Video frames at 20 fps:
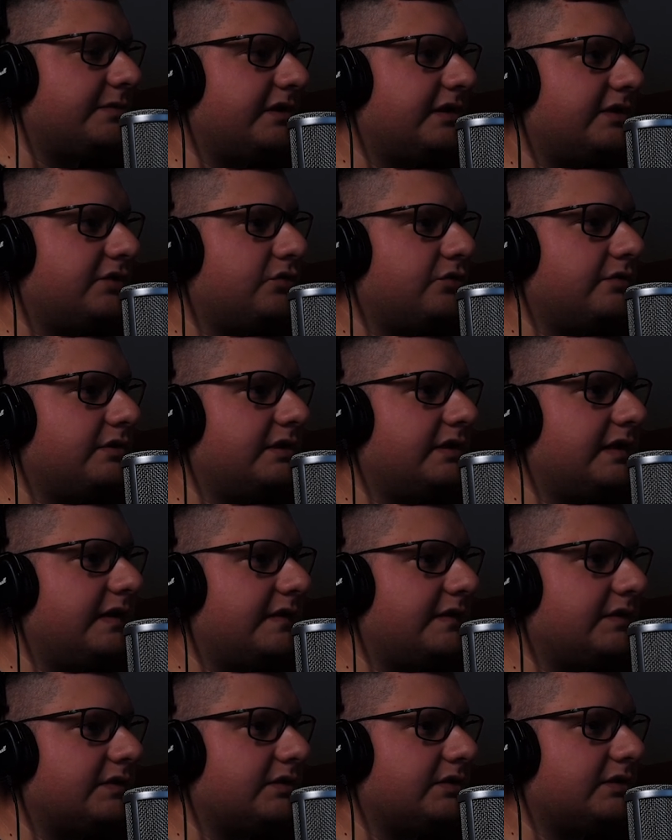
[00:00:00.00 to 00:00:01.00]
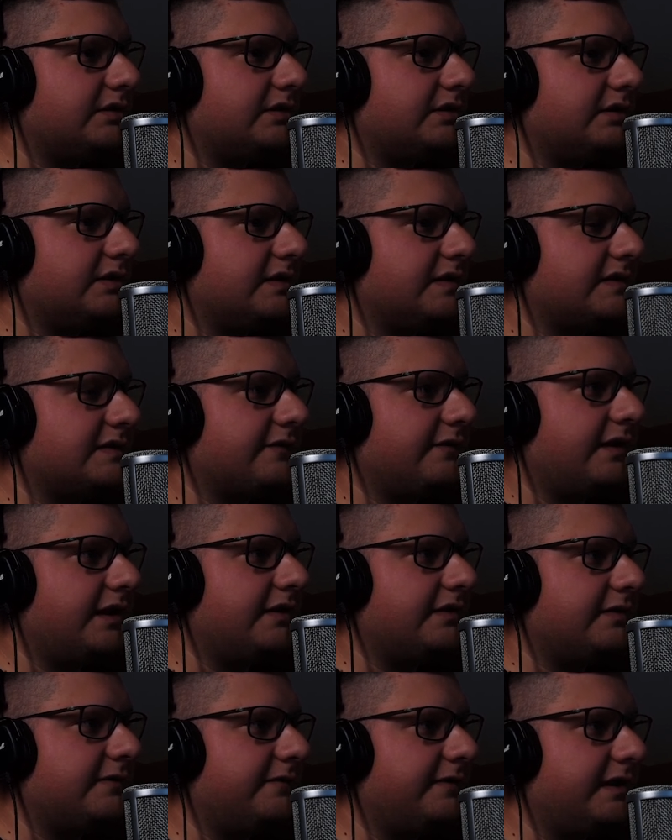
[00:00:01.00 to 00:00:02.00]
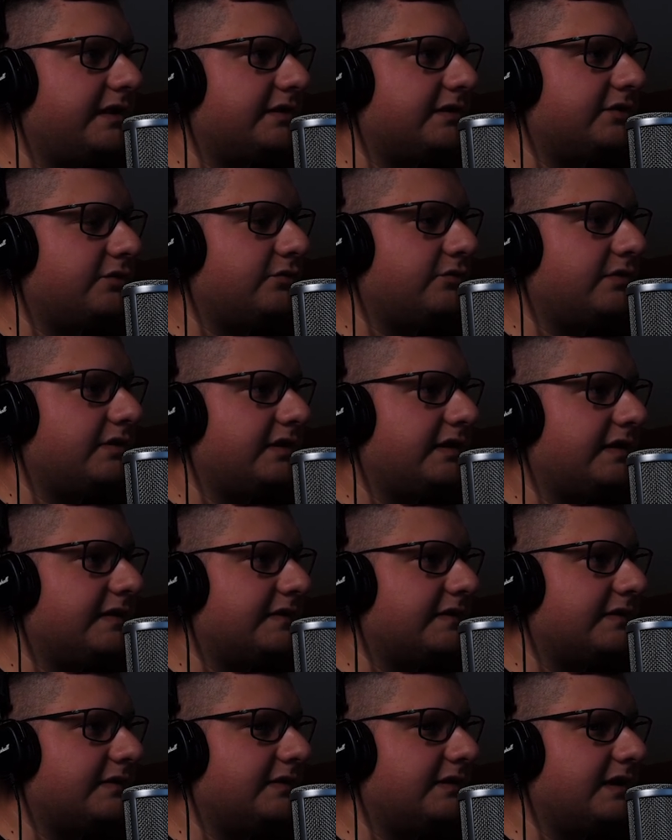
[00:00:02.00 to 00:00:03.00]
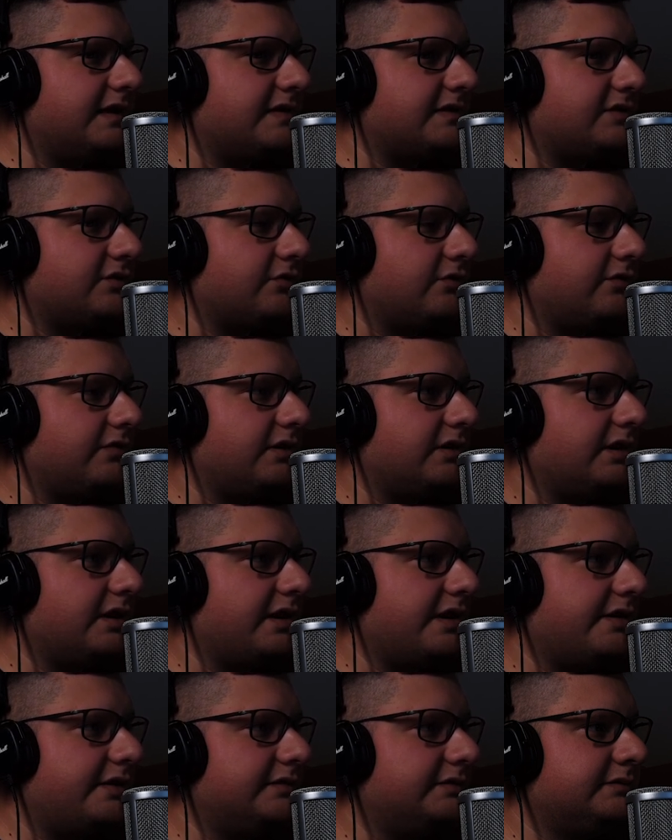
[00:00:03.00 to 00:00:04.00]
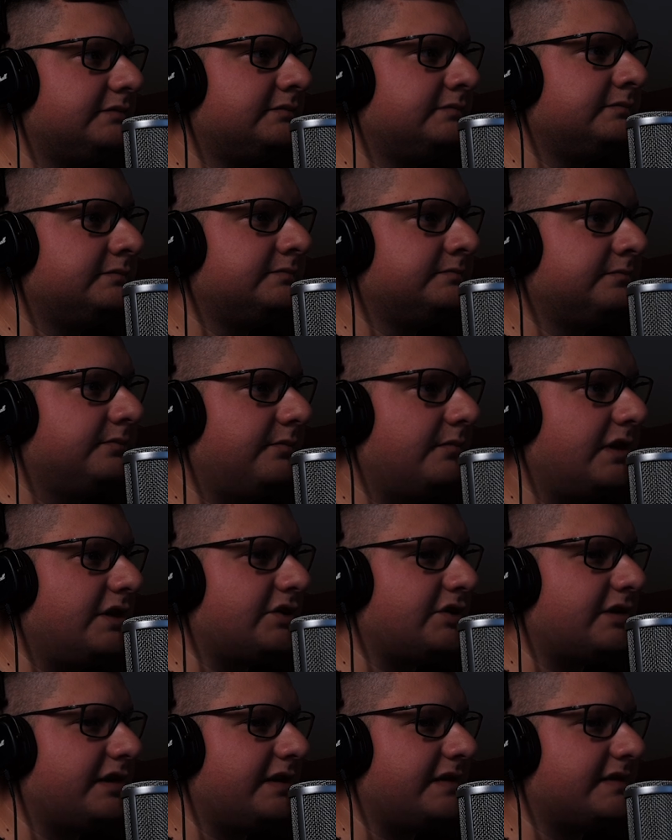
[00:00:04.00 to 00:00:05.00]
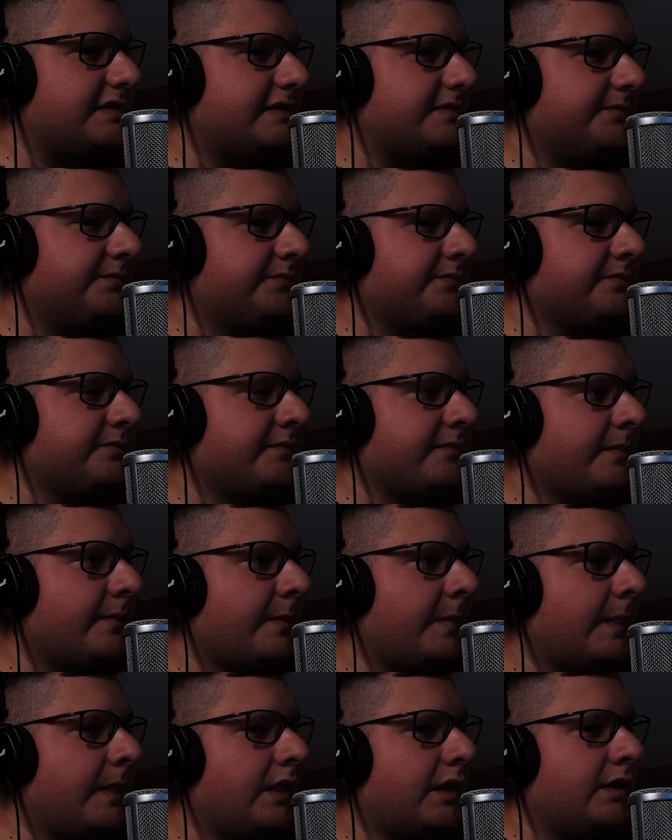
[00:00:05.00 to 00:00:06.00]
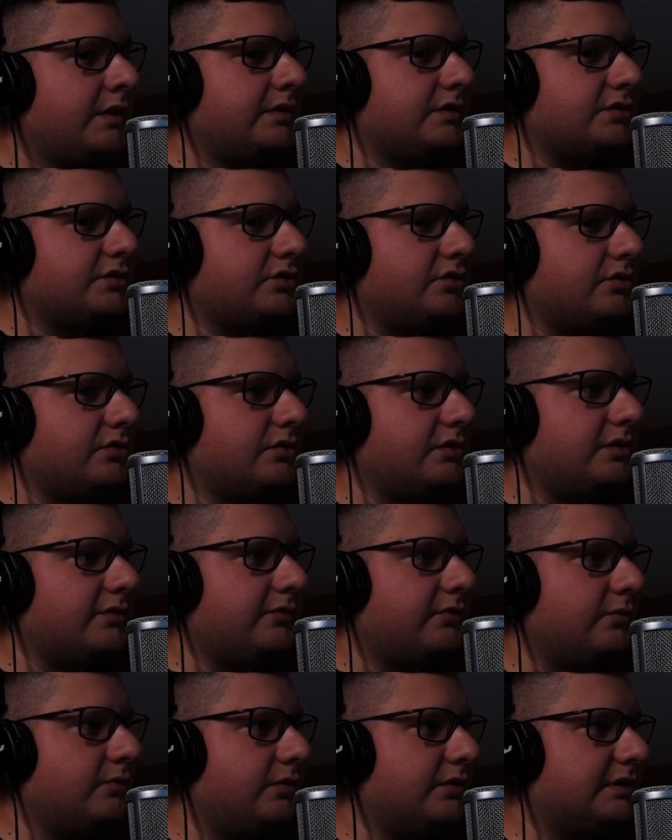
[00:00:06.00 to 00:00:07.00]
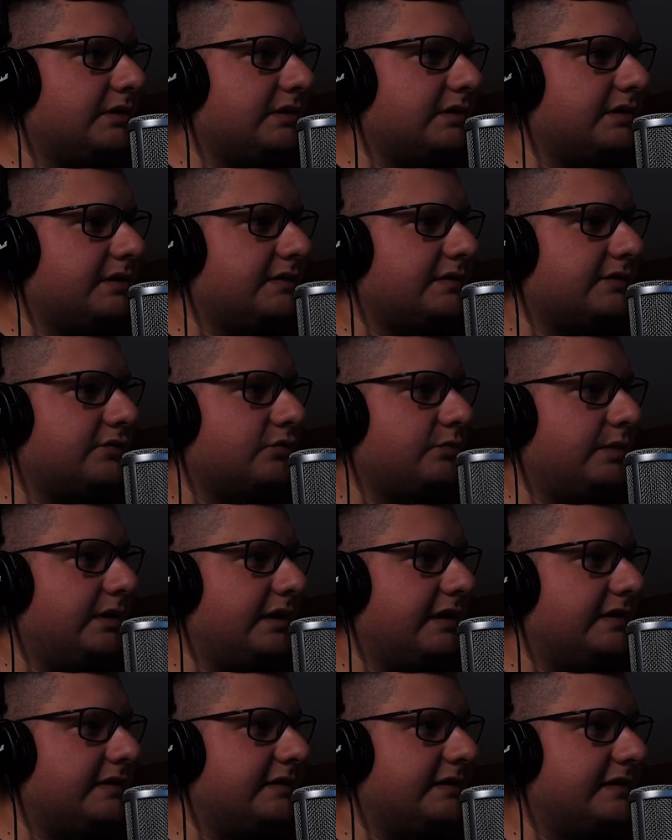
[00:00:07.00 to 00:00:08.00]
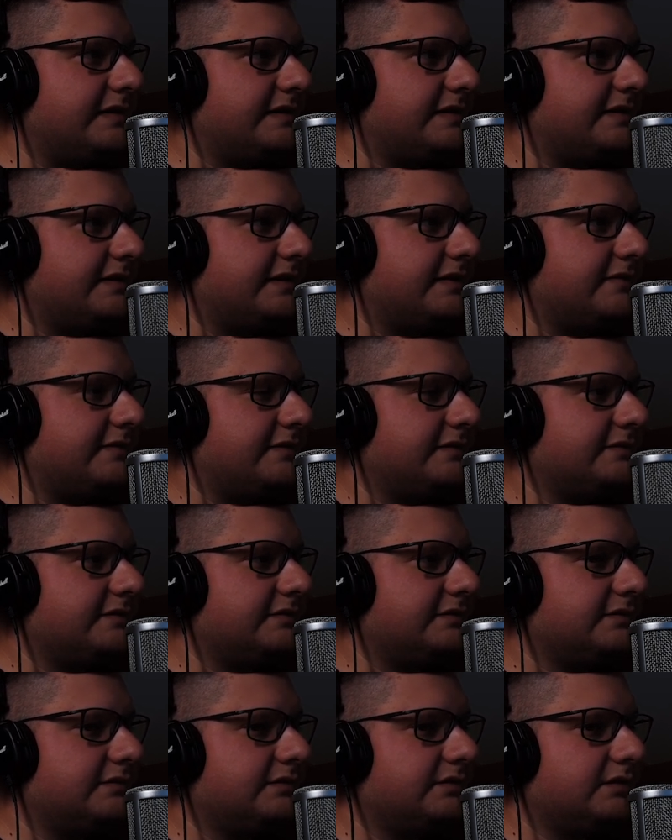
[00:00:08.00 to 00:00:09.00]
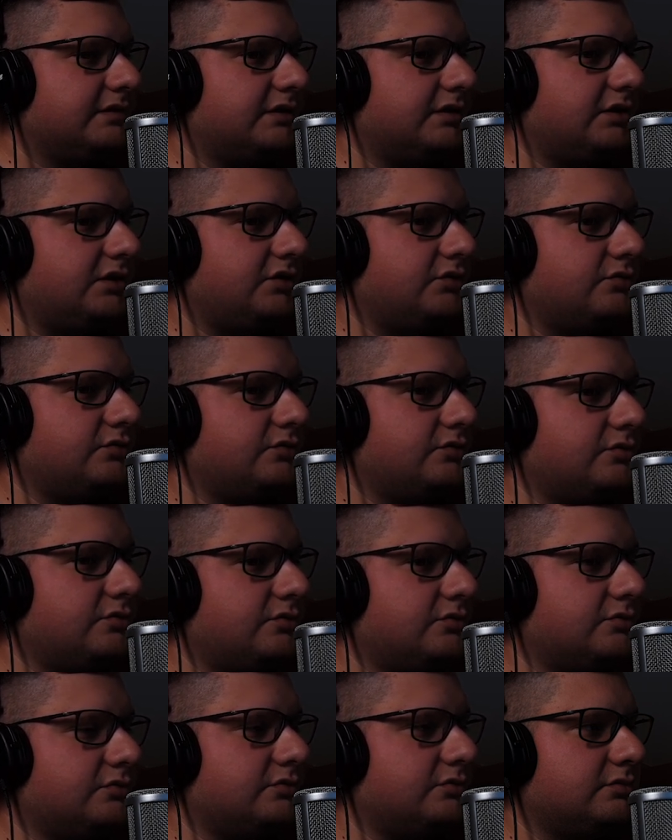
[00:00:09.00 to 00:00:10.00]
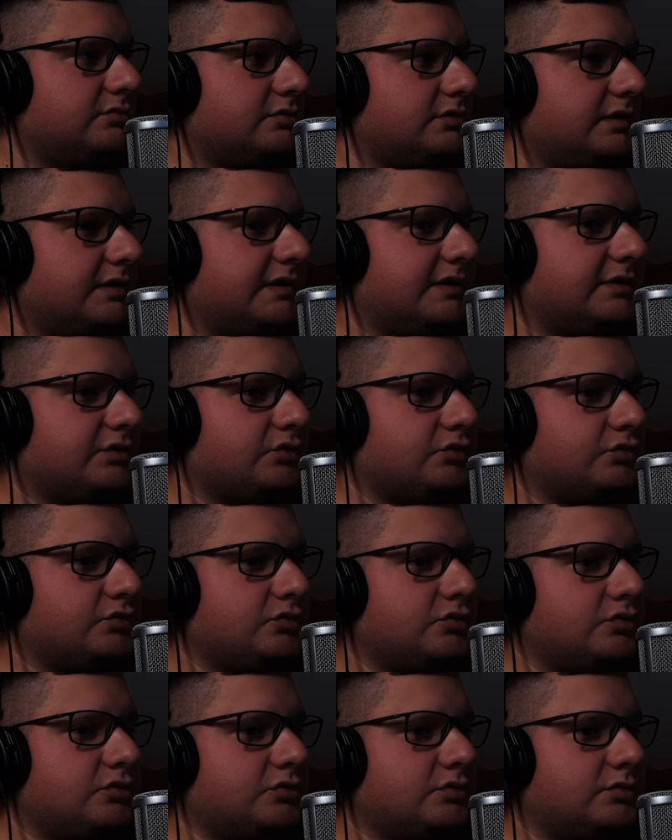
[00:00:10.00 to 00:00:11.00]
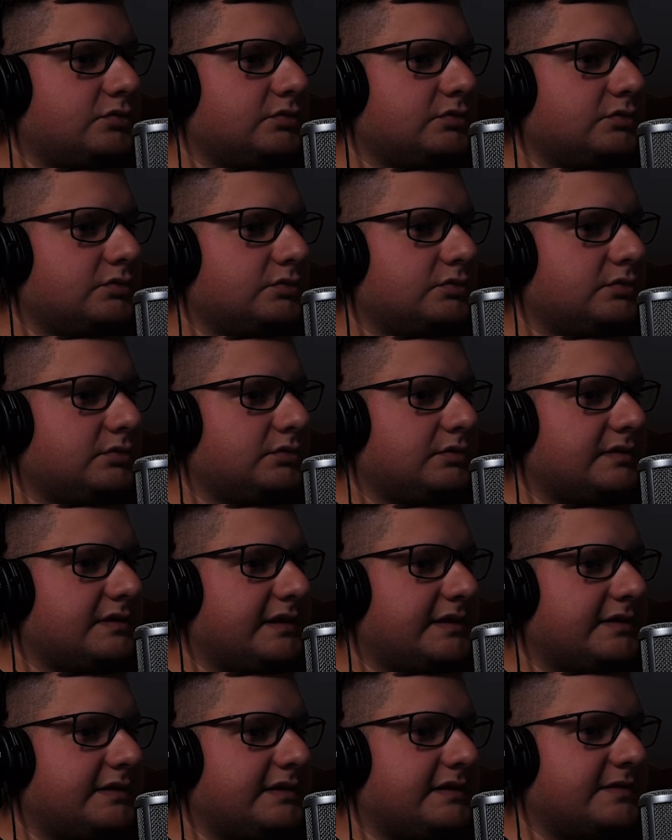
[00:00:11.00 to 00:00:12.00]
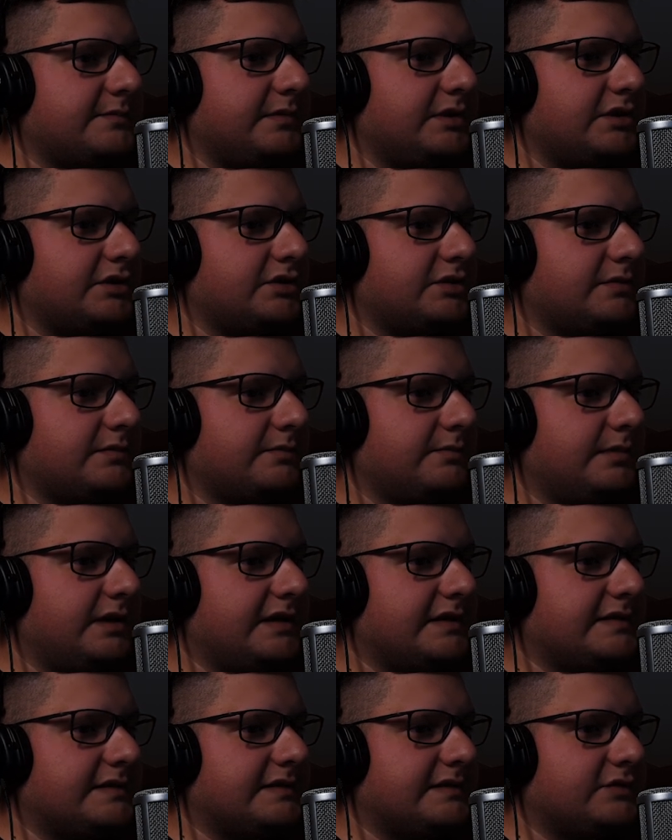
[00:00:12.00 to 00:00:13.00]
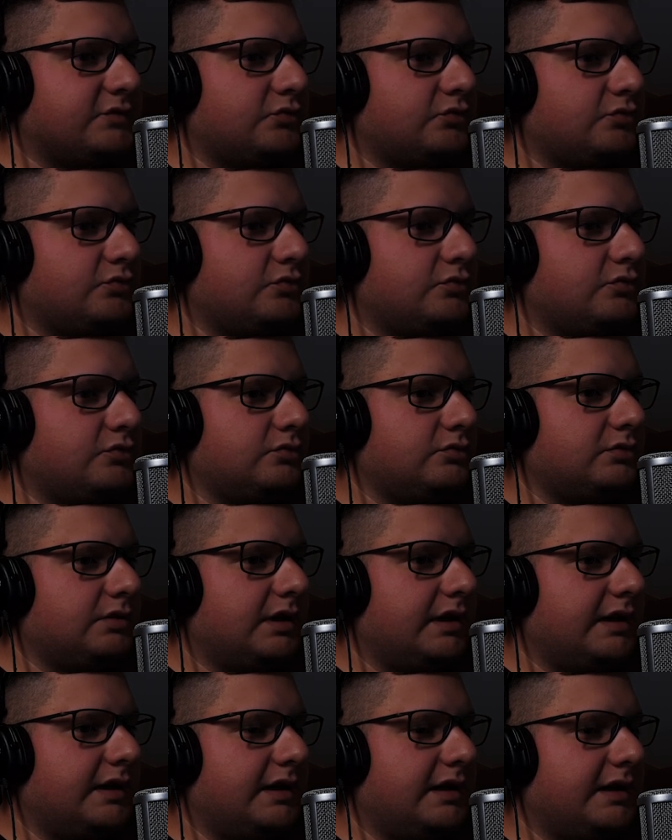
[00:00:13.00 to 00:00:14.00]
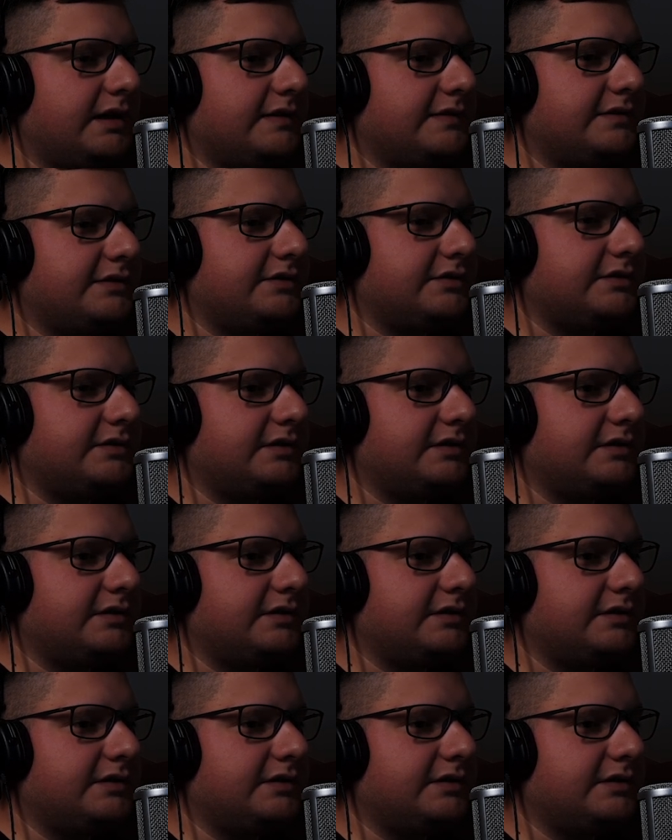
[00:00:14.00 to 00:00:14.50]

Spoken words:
that you will get as a final effect. You will get less of a glare, much less. So if you want it to be at this level, you need to set this mix to either